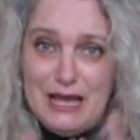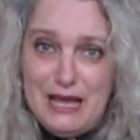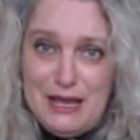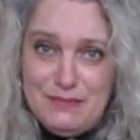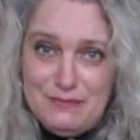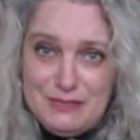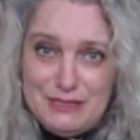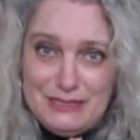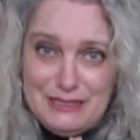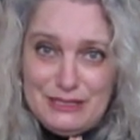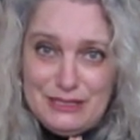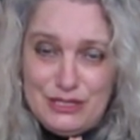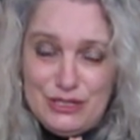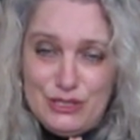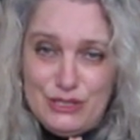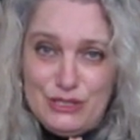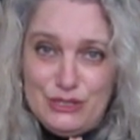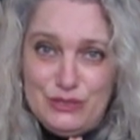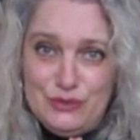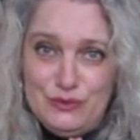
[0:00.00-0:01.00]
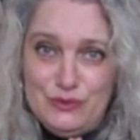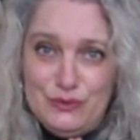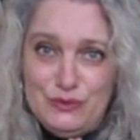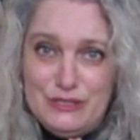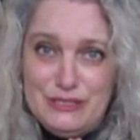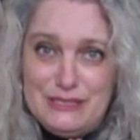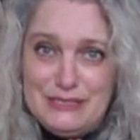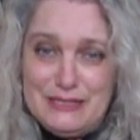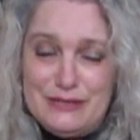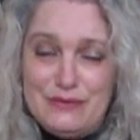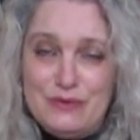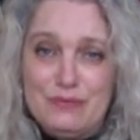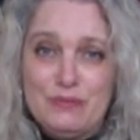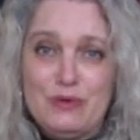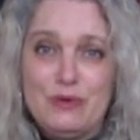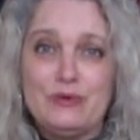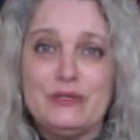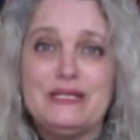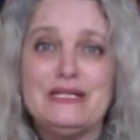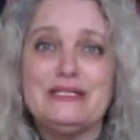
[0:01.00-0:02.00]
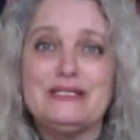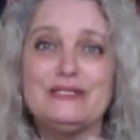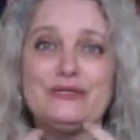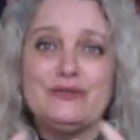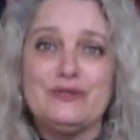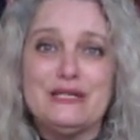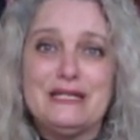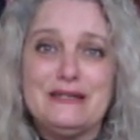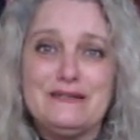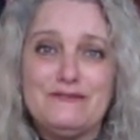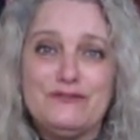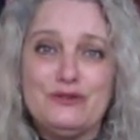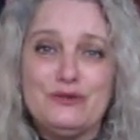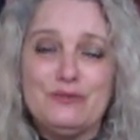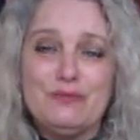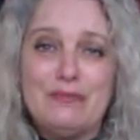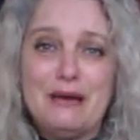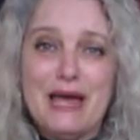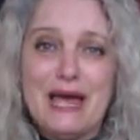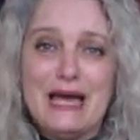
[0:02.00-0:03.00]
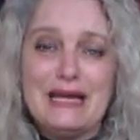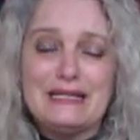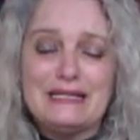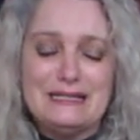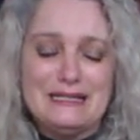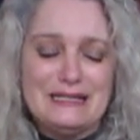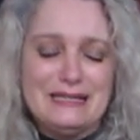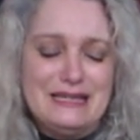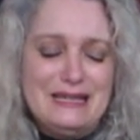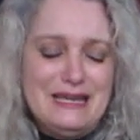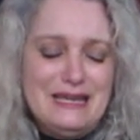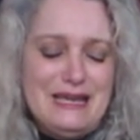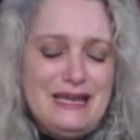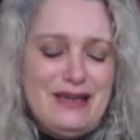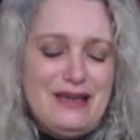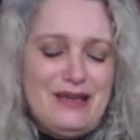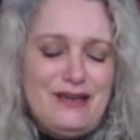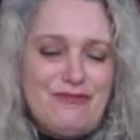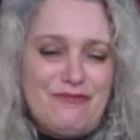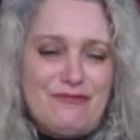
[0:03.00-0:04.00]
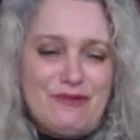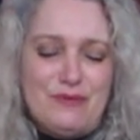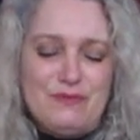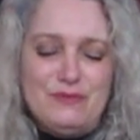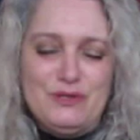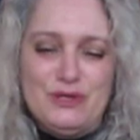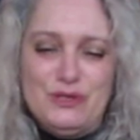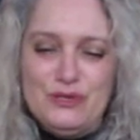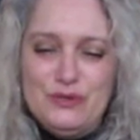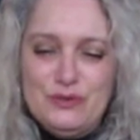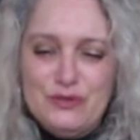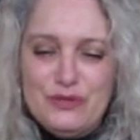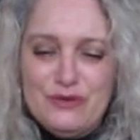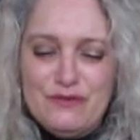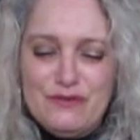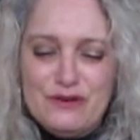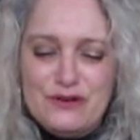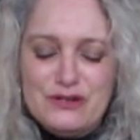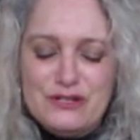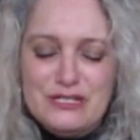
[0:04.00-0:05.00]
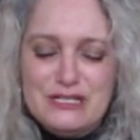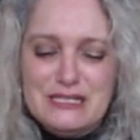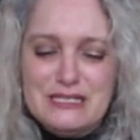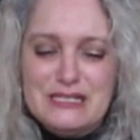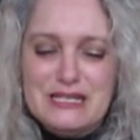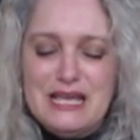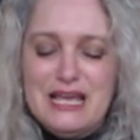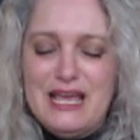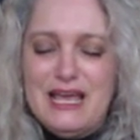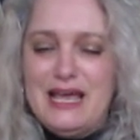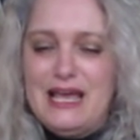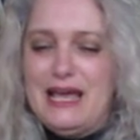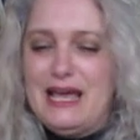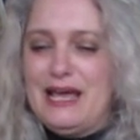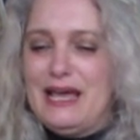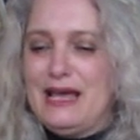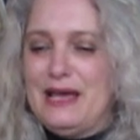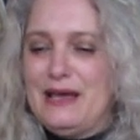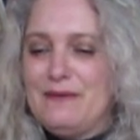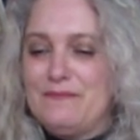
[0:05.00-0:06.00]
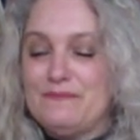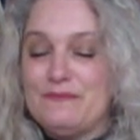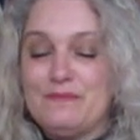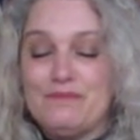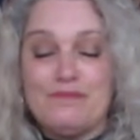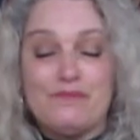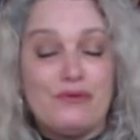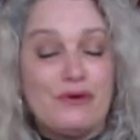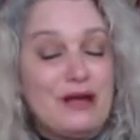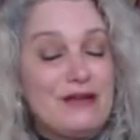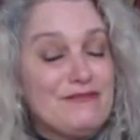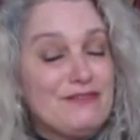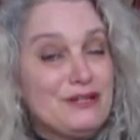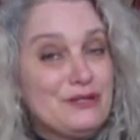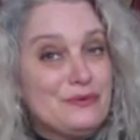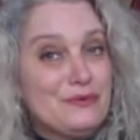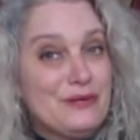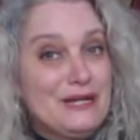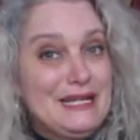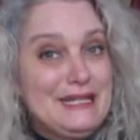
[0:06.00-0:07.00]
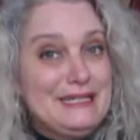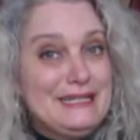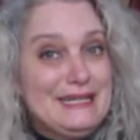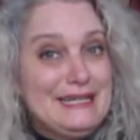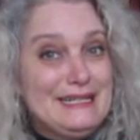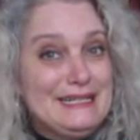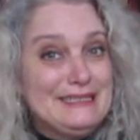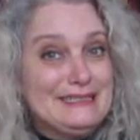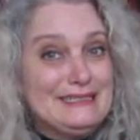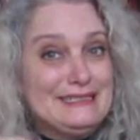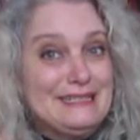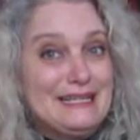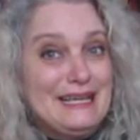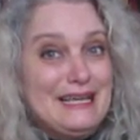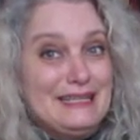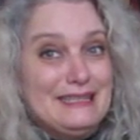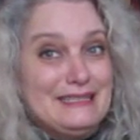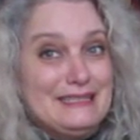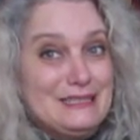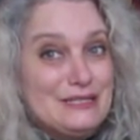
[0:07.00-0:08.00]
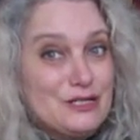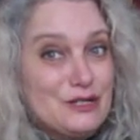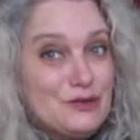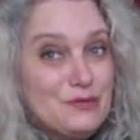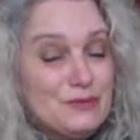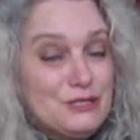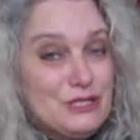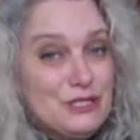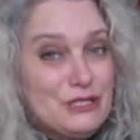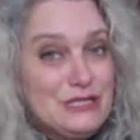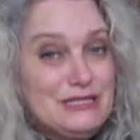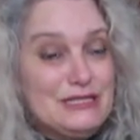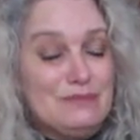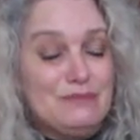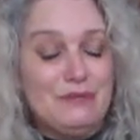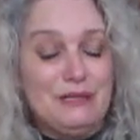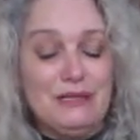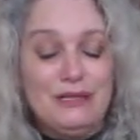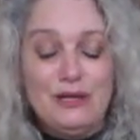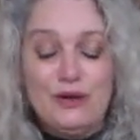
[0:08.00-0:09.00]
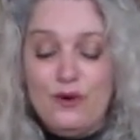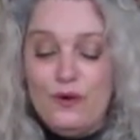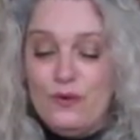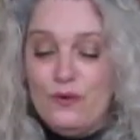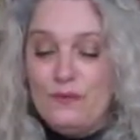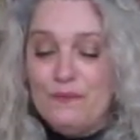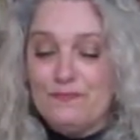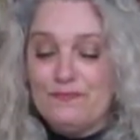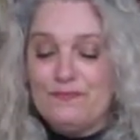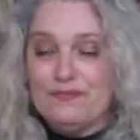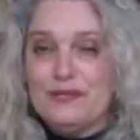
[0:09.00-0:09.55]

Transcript: I'm still gonna do the ceremonies to give you back uh, from the universe. Um, private readings, description is below.